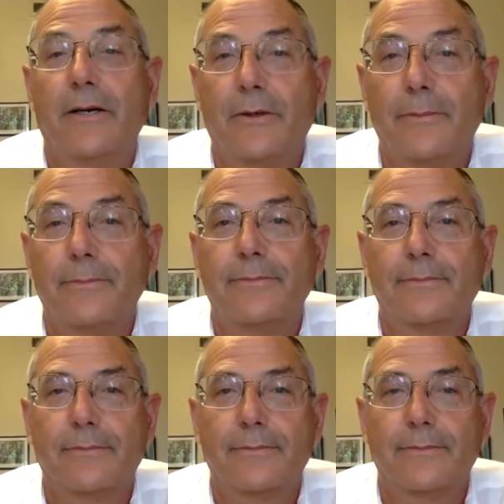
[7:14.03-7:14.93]
home,
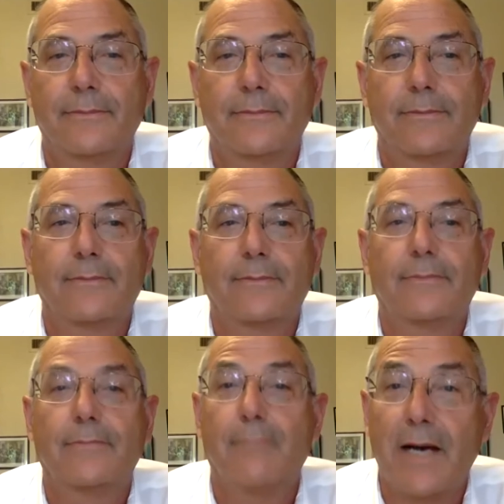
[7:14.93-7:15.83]

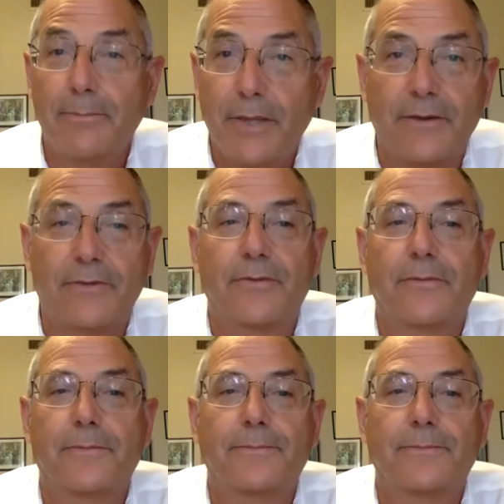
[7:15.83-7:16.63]
my place,